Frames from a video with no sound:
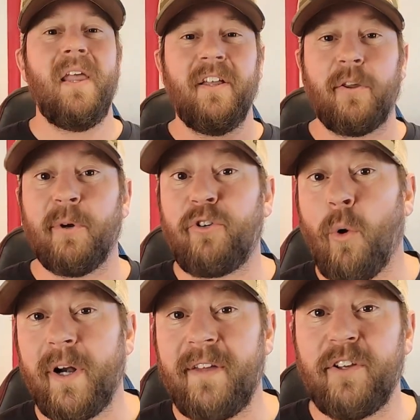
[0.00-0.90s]
The
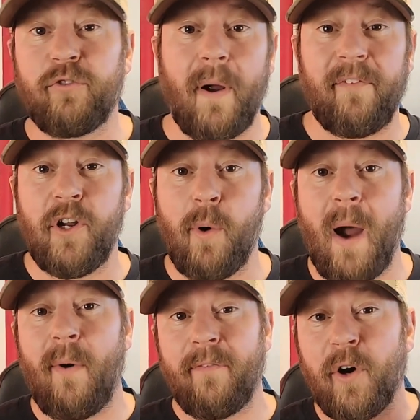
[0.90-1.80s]
majority of this revenue,
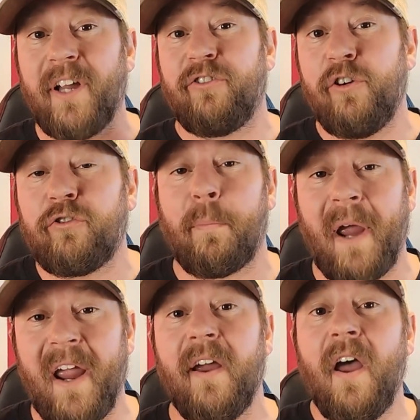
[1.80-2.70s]
however, is used to
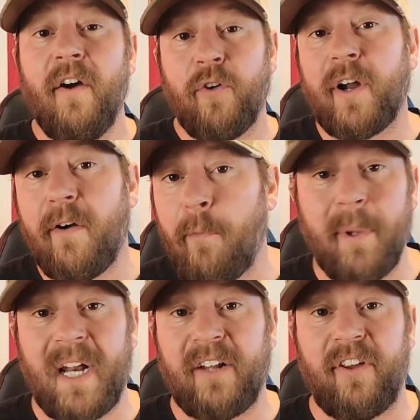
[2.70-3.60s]
pay for government
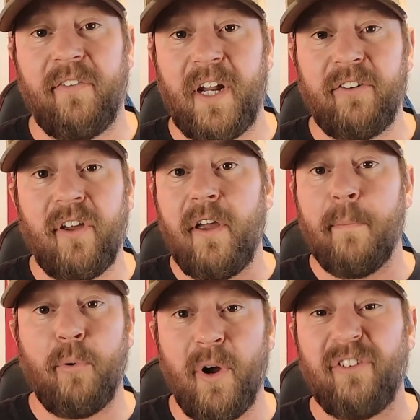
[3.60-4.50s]
activities,
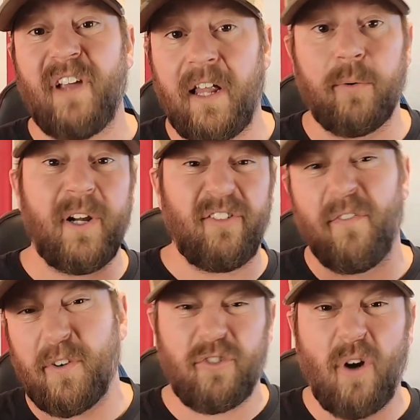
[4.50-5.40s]
employee salaries,
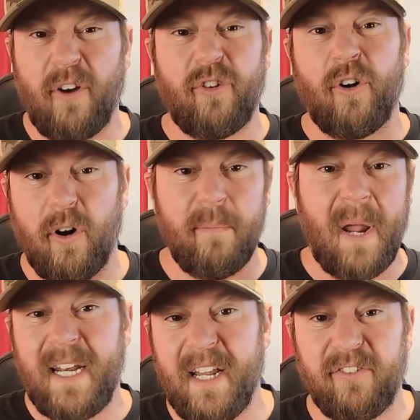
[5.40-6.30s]
infrastructure,
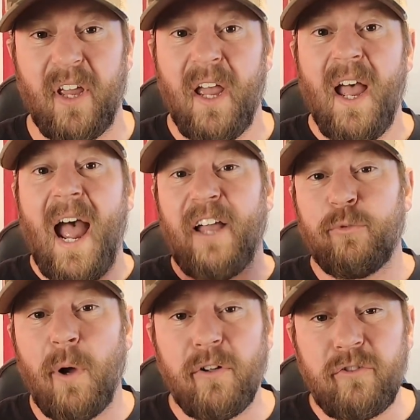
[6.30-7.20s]
maintenance, as
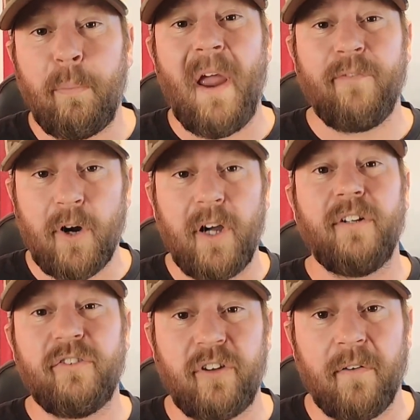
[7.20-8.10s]
well as to pay for goods and
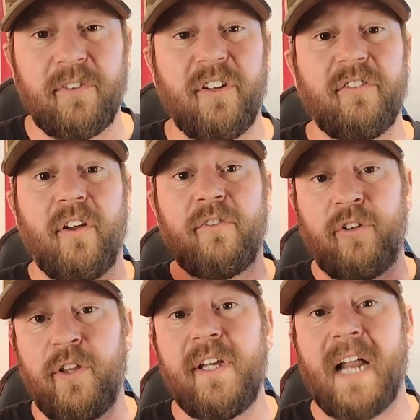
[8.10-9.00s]
services to
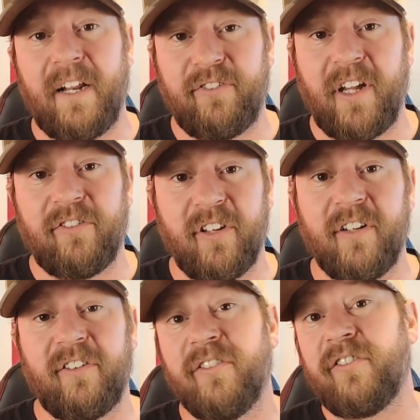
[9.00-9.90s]
the United States
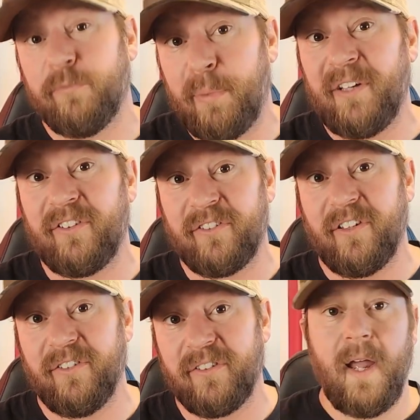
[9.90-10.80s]
citizens and businesses.